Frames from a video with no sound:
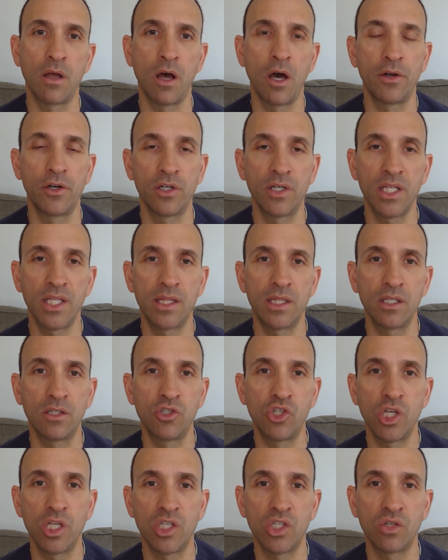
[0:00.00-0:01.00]
underneath the
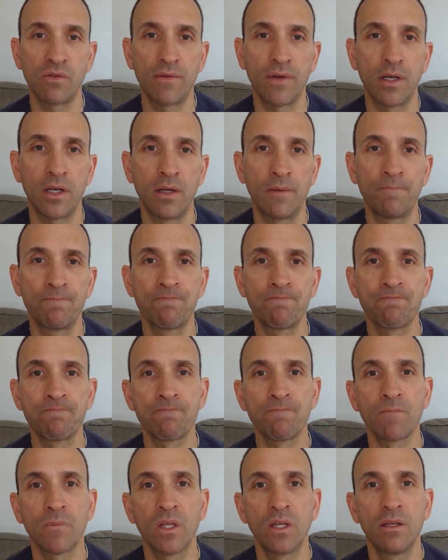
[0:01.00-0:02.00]
gingiva
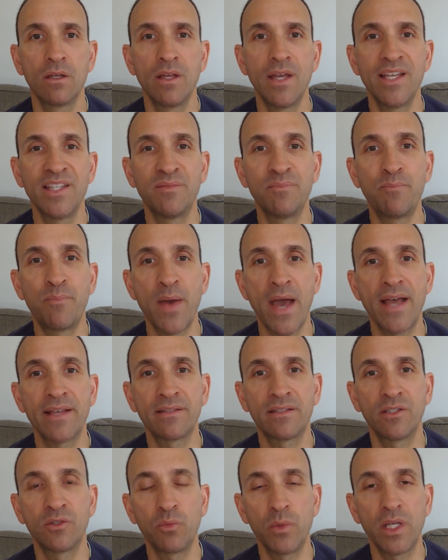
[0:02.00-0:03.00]
as
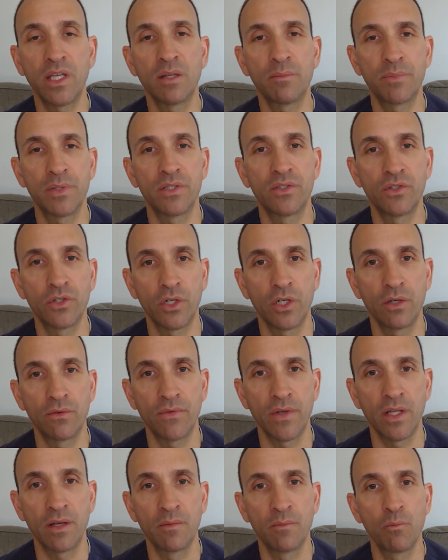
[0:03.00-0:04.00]
best as we can preserve
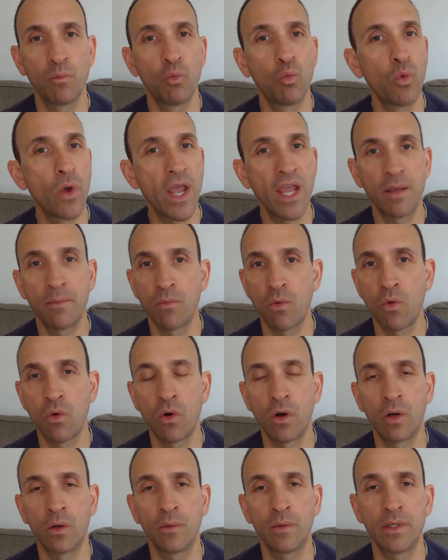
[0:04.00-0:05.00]
it. Way
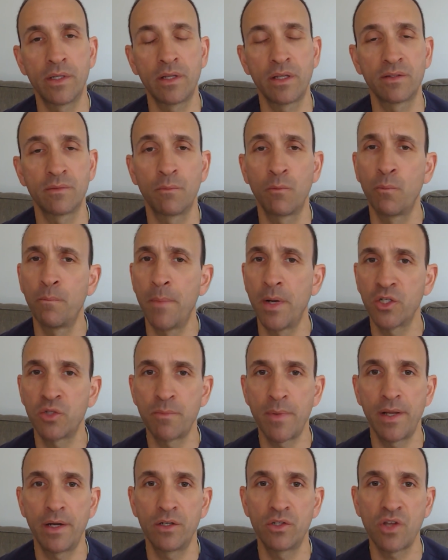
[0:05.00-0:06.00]
more, does a much
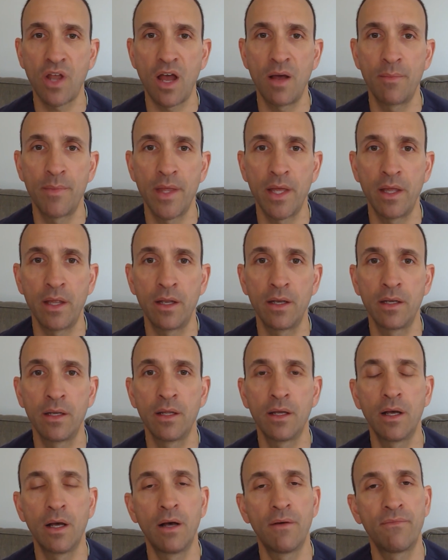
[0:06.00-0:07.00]
better job than
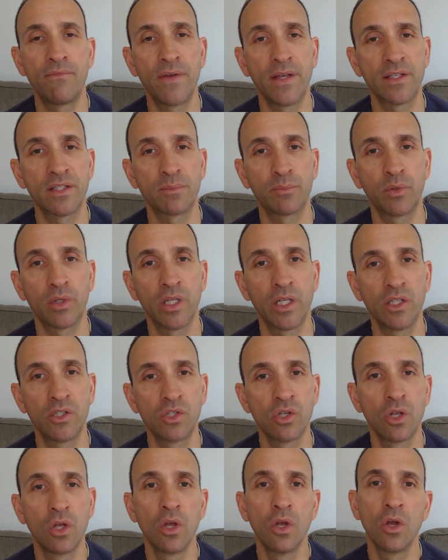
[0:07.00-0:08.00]
a fixed
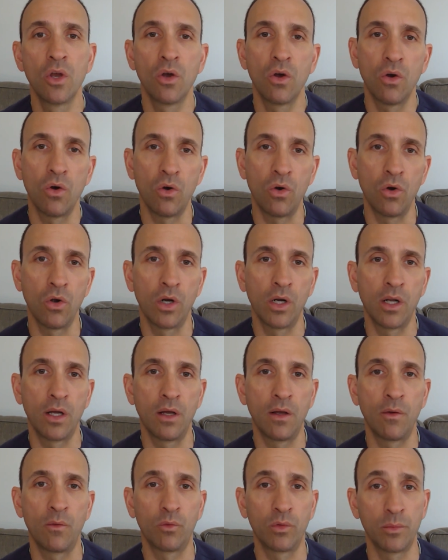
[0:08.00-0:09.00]
bridge or
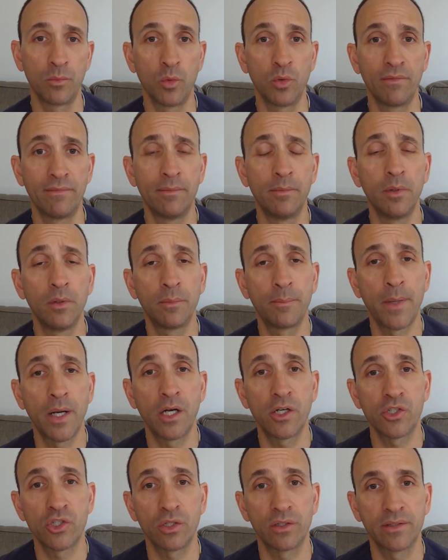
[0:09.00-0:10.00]
a removable
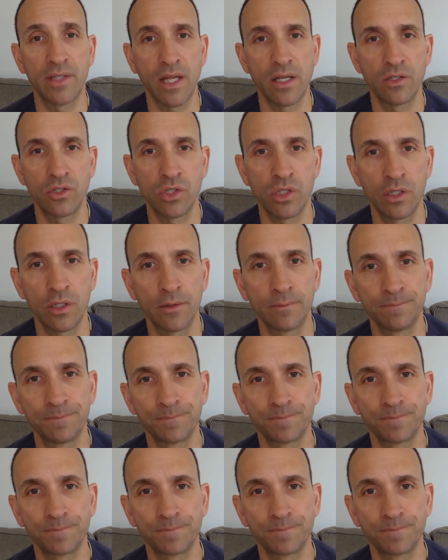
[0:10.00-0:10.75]
partial denture.